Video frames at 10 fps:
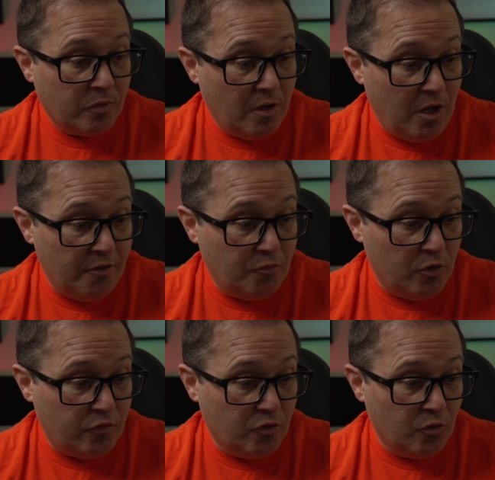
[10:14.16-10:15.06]
I've
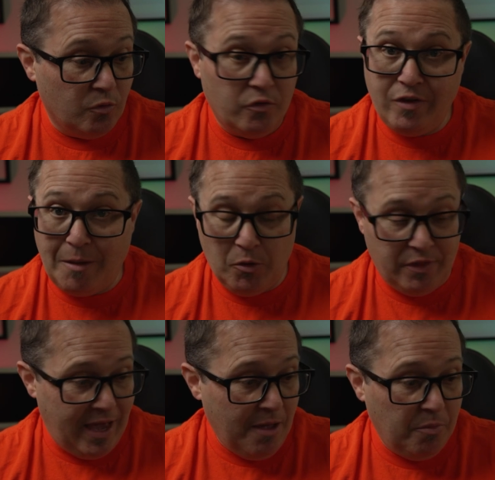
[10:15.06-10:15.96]
got to tap on
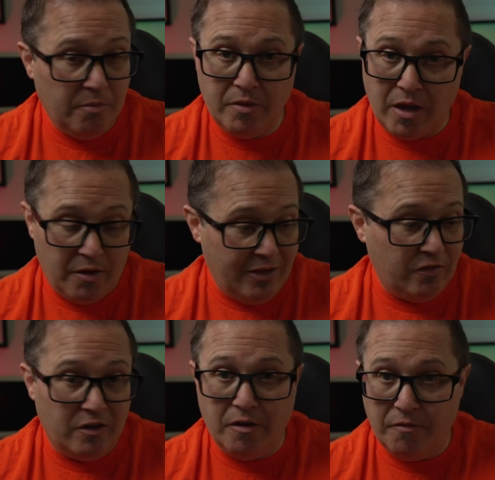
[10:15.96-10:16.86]
the app. Now it's
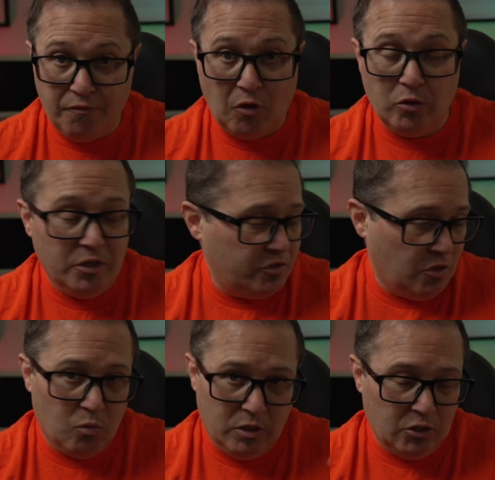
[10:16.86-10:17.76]
in a folder, so
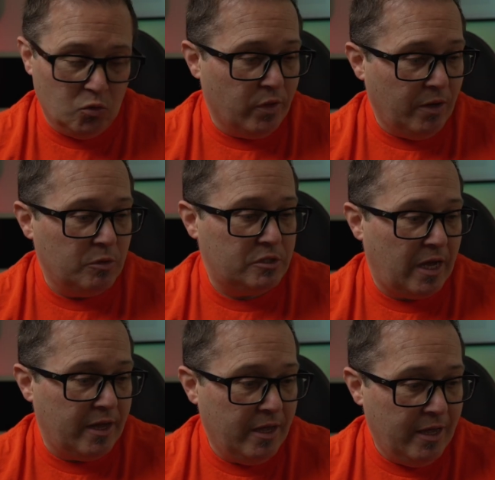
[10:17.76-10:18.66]
we'll ignore that. We'll
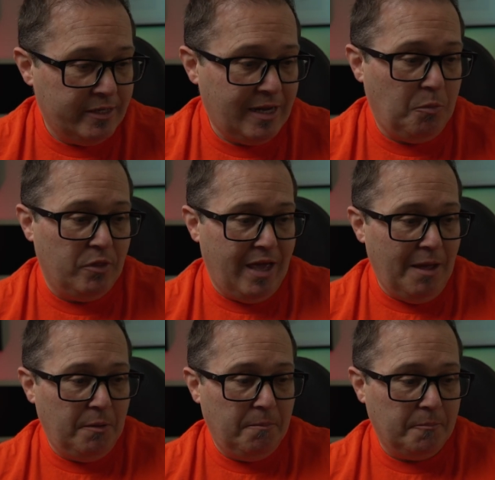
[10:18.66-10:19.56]
say tap on the
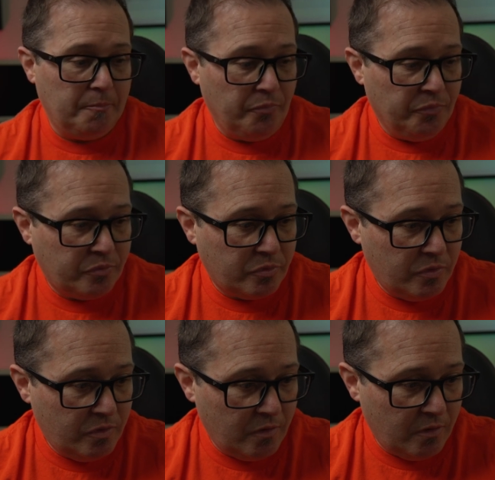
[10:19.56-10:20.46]
app,
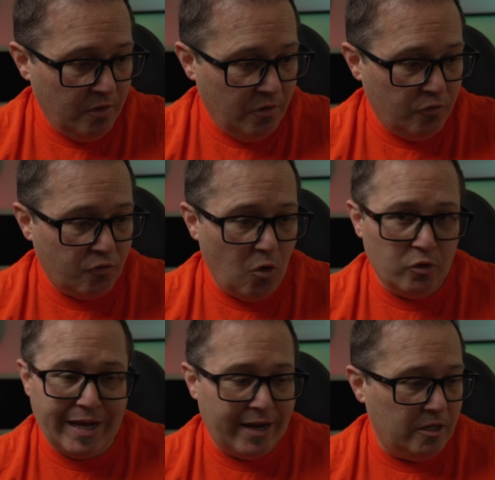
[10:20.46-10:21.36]
scroll
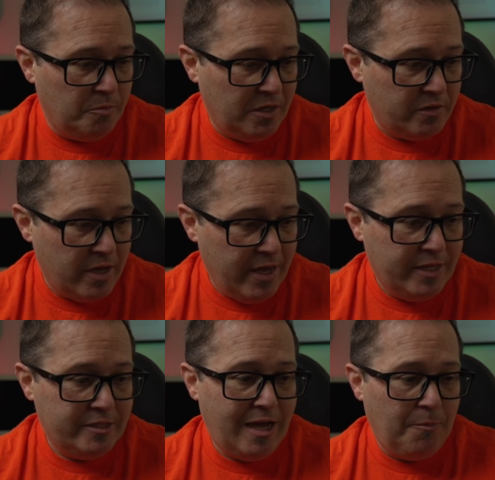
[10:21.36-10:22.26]
down a little bit,
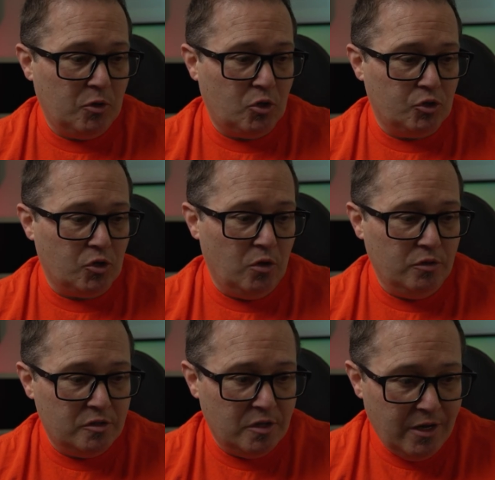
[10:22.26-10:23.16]
tap on
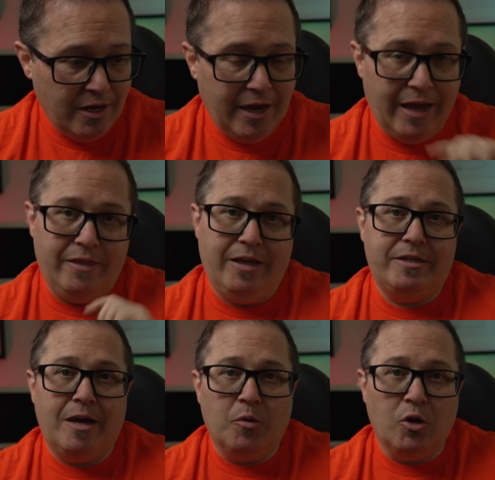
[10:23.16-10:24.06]
controls, and then
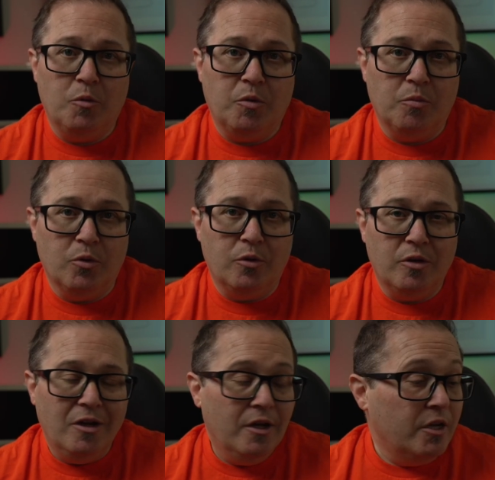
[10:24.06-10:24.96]
tap on open boot.
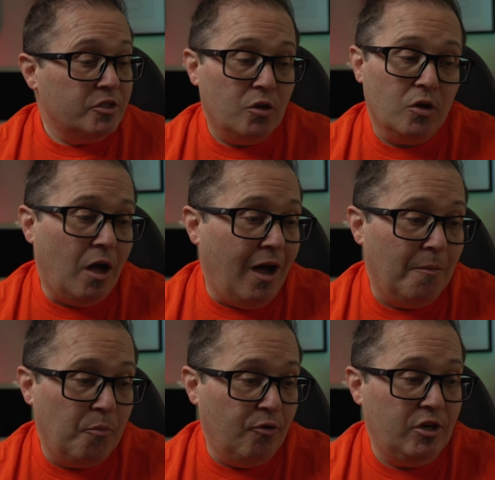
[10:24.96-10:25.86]
So look, I
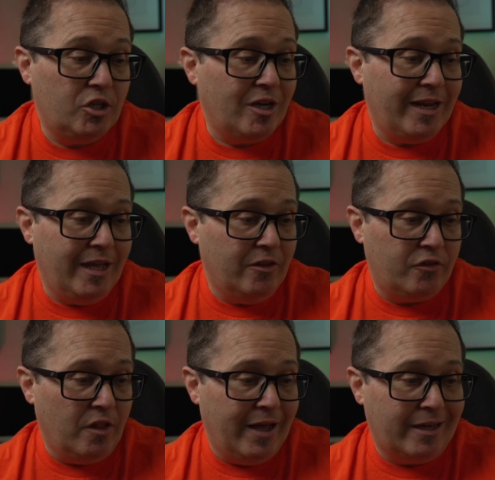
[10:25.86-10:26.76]
appreciate it's
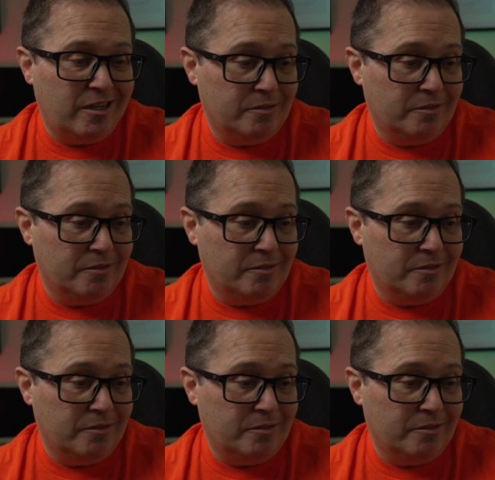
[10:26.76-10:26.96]
like,